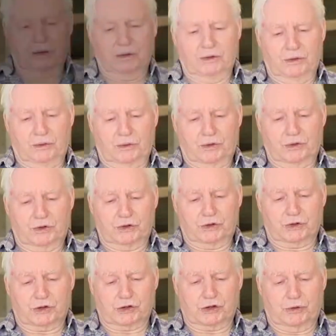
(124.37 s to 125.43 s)
You could
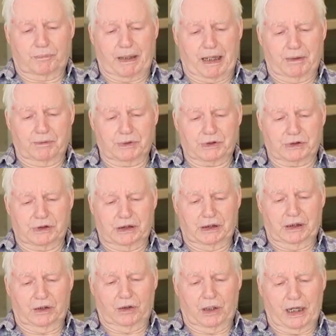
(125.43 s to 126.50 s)
just about see
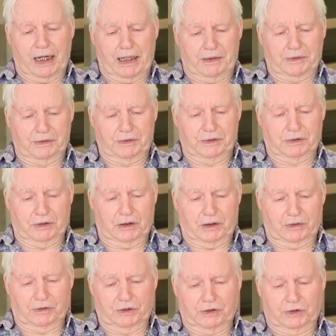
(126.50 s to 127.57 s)
your hand
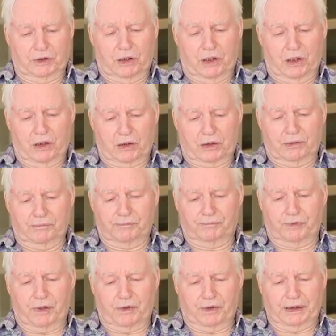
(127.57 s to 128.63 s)
on a dark and
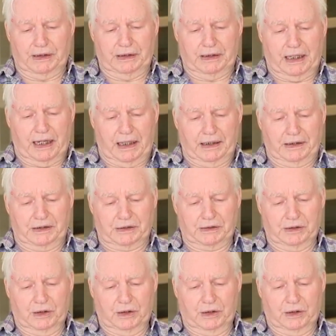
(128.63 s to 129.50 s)
foggy night,